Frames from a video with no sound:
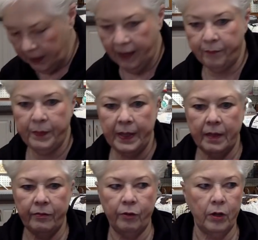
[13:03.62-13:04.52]
I've
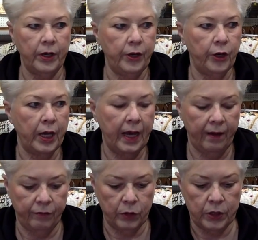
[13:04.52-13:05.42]
been for a year and a
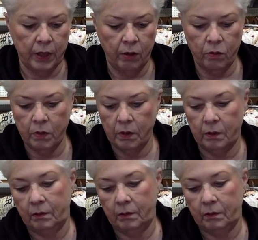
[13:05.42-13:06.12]
half or so,